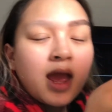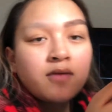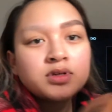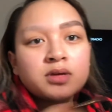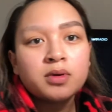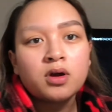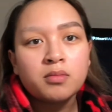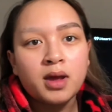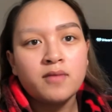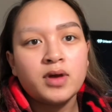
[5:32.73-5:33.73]
Every time I
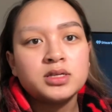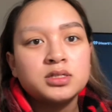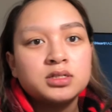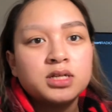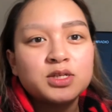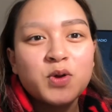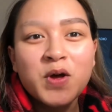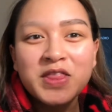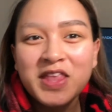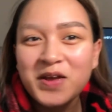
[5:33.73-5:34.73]
called my advice nurse, that's
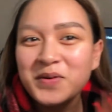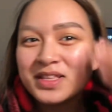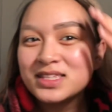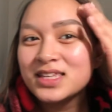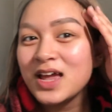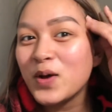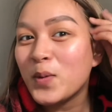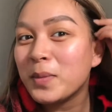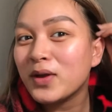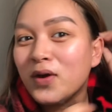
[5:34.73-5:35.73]
what they would say.
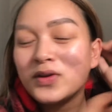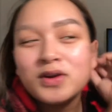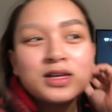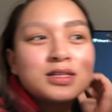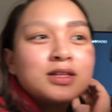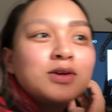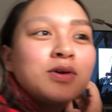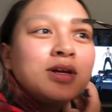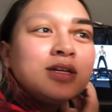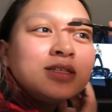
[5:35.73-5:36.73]
Oh my God, you guys, I look
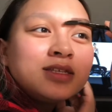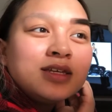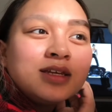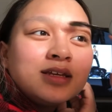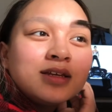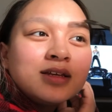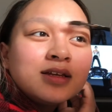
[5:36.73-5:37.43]
crazy.